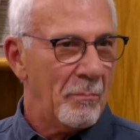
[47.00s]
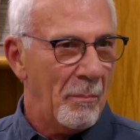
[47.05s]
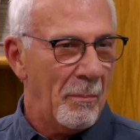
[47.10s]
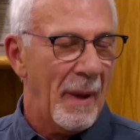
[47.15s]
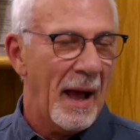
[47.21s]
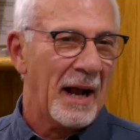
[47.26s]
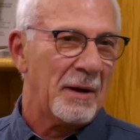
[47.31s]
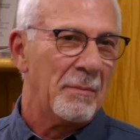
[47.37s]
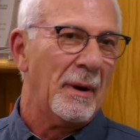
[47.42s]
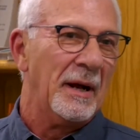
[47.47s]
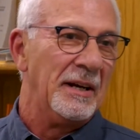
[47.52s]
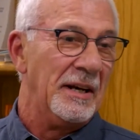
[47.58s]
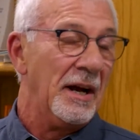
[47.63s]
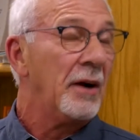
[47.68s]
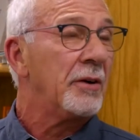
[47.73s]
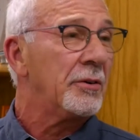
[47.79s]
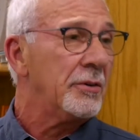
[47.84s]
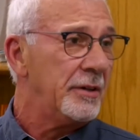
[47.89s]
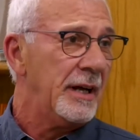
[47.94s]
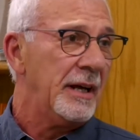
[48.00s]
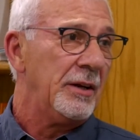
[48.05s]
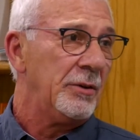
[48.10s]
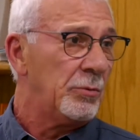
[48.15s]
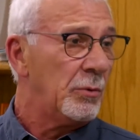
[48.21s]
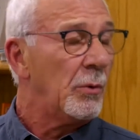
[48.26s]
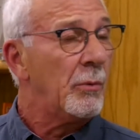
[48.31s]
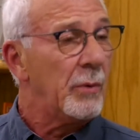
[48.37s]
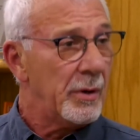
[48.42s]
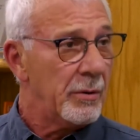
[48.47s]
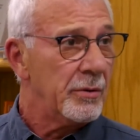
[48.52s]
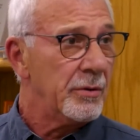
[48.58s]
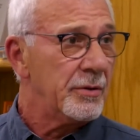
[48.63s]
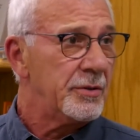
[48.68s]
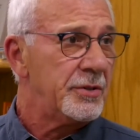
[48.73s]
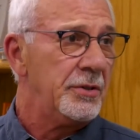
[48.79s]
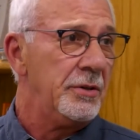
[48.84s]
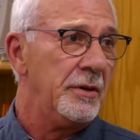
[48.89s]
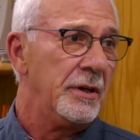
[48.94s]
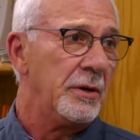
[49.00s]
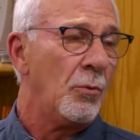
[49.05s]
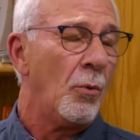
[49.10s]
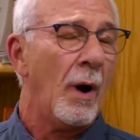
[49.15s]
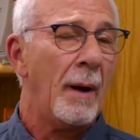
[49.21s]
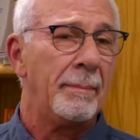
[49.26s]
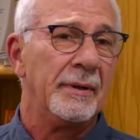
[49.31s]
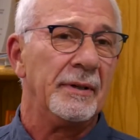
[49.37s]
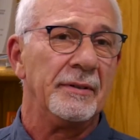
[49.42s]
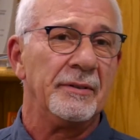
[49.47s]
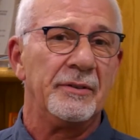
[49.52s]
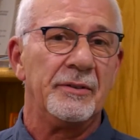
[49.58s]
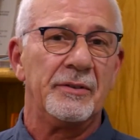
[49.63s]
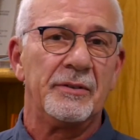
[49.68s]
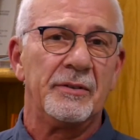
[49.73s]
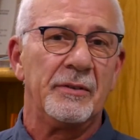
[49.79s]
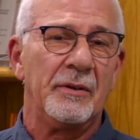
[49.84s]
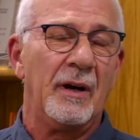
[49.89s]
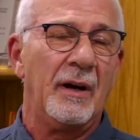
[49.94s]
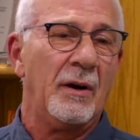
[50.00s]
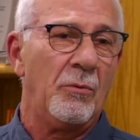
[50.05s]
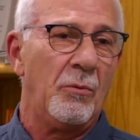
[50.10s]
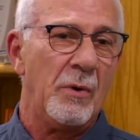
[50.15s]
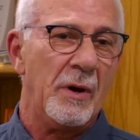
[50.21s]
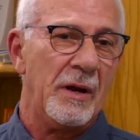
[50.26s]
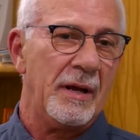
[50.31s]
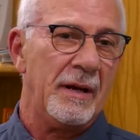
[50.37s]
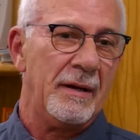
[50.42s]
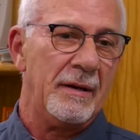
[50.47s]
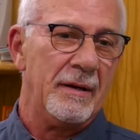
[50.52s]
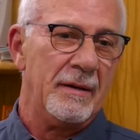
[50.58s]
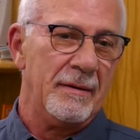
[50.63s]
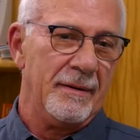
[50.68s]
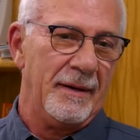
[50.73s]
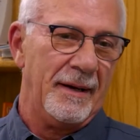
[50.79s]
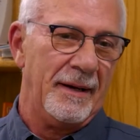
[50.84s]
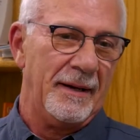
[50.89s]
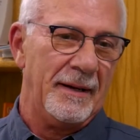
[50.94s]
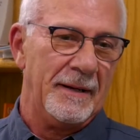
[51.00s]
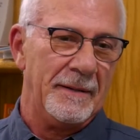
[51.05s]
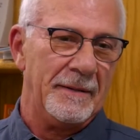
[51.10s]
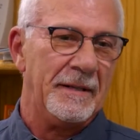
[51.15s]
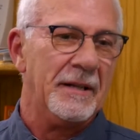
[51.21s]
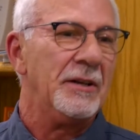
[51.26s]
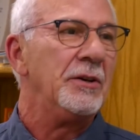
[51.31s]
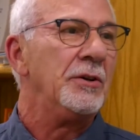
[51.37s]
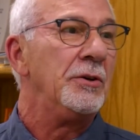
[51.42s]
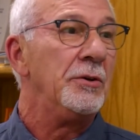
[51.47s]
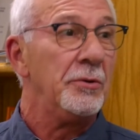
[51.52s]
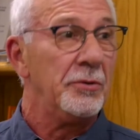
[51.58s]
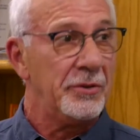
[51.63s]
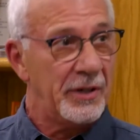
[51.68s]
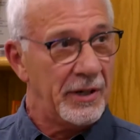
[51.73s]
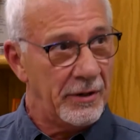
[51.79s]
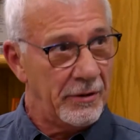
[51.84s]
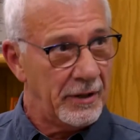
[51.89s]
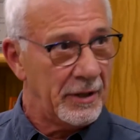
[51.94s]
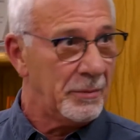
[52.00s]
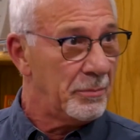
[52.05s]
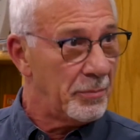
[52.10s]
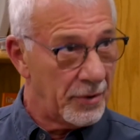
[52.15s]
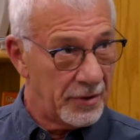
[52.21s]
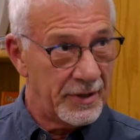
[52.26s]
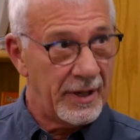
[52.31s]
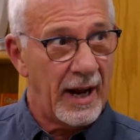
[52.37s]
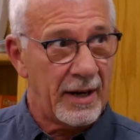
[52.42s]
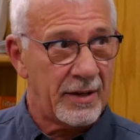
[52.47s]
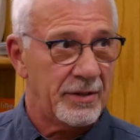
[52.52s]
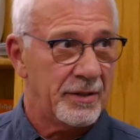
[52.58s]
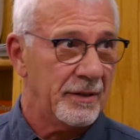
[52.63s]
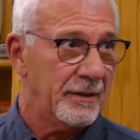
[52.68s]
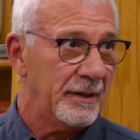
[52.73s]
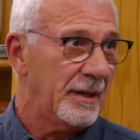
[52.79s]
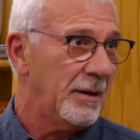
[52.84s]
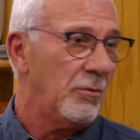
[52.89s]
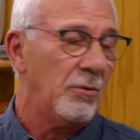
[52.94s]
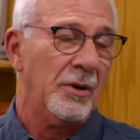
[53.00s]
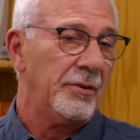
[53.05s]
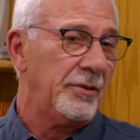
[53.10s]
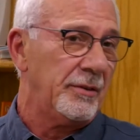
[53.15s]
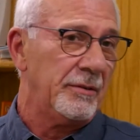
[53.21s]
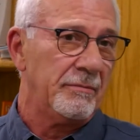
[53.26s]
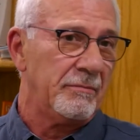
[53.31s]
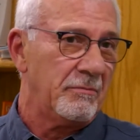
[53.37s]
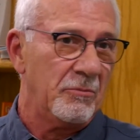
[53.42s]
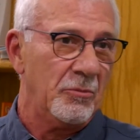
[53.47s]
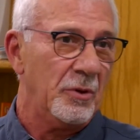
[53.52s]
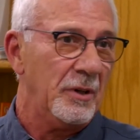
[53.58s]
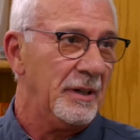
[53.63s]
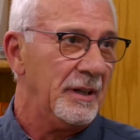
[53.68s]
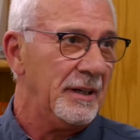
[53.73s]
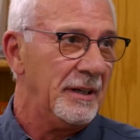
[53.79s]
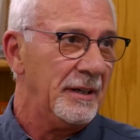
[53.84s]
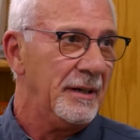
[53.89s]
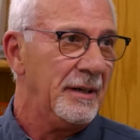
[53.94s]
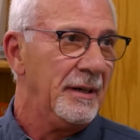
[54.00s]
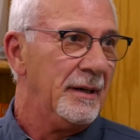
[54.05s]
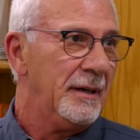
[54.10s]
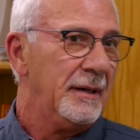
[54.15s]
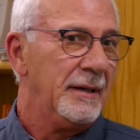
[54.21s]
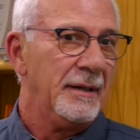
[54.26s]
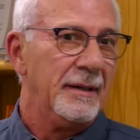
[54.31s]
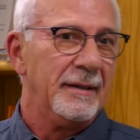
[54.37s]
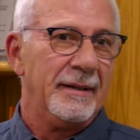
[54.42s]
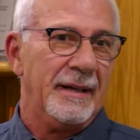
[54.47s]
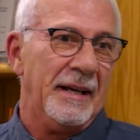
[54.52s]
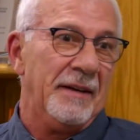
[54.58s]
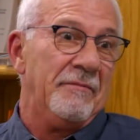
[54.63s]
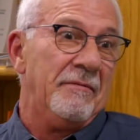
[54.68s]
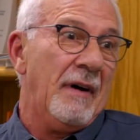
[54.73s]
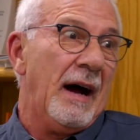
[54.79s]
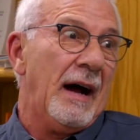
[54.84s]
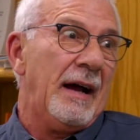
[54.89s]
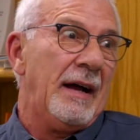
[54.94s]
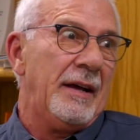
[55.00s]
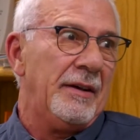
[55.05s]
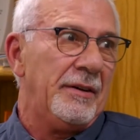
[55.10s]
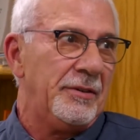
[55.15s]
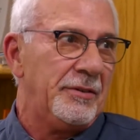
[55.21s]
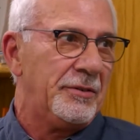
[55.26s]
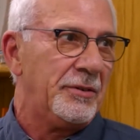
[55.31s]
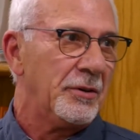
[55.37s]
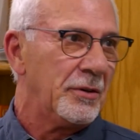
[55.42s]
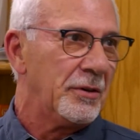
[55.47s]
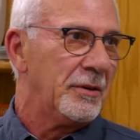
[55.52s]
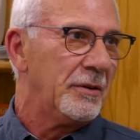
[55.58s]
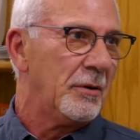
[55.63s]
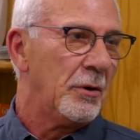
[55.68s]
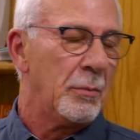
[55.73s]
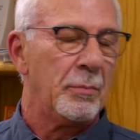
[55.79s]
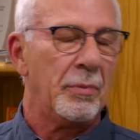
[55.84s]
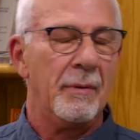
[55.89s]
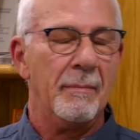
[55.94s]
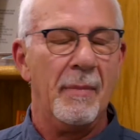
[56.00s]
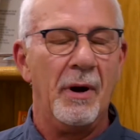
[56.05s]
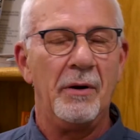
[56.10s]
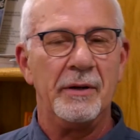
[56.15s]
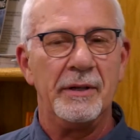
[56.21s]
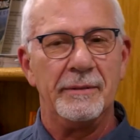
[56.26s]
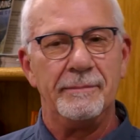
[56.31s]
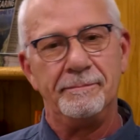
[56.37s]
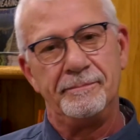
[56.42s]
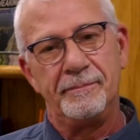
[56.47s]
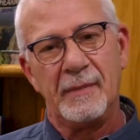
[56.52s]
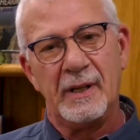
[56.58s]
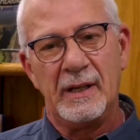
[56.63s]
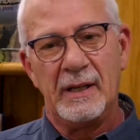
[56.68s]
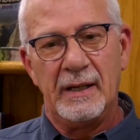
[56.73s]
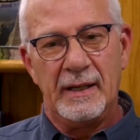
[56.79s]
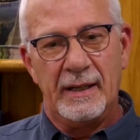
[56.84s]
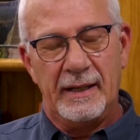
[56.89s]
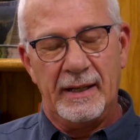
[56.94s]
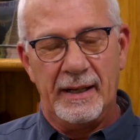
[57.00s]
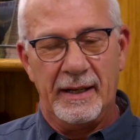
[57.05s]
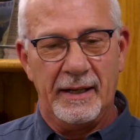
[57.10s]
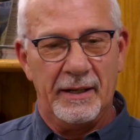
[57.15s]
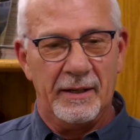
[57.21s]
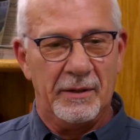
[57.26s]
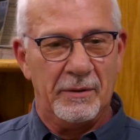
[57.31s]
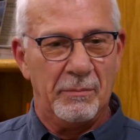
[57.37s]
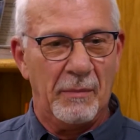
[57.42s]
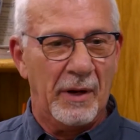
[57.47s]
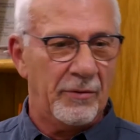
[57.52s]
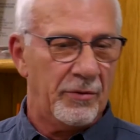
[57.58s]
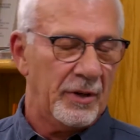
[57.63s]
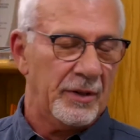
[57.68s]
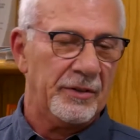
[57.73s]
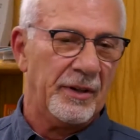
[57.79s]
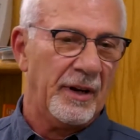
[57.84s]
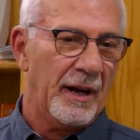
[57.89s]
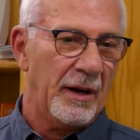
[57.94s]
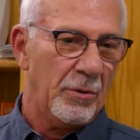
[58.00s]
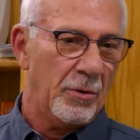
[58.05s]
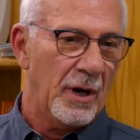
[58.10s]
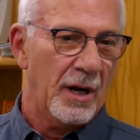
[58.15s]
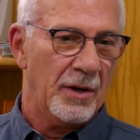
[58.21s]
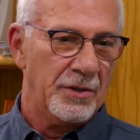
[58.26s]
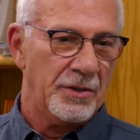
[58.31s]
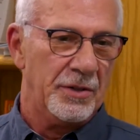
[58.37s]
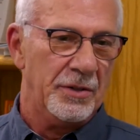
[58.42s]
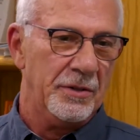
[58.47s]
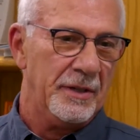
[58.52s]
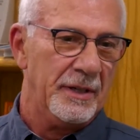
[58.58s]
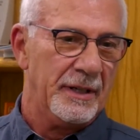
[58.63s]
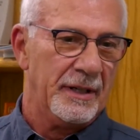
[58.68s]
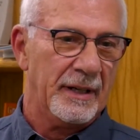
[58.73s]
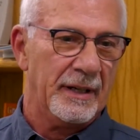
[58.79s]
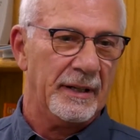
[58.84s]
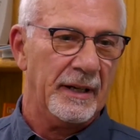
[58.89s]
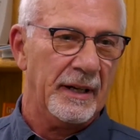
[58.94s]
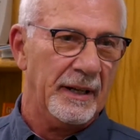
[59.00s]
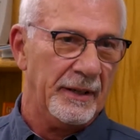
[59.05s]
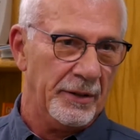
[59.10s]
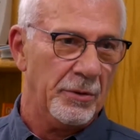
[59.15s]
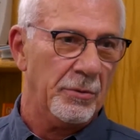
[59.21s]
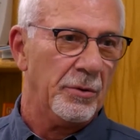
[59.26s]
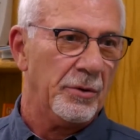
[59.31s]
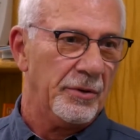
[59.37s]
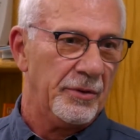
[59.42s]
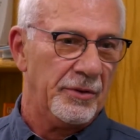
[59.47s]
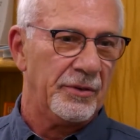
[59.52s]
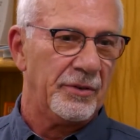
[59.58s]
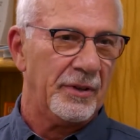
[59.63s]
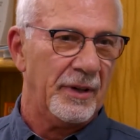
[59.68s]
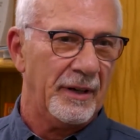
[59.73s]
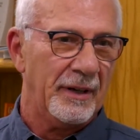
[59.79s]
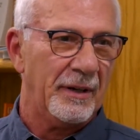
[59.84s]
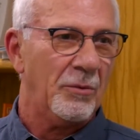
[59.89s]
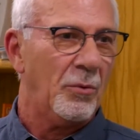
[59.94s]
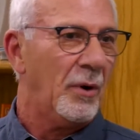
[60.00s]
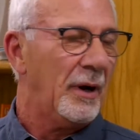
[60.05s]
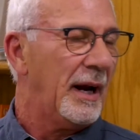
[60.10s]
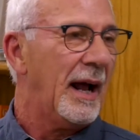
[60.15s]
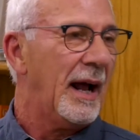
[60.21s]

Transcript: Back in my younger days when we were shooting weapons, uh, we uh, didn't use hearing protection. It wasn't really advised or, or promoted. And my friends and I were out shooting, and, and there was uh, one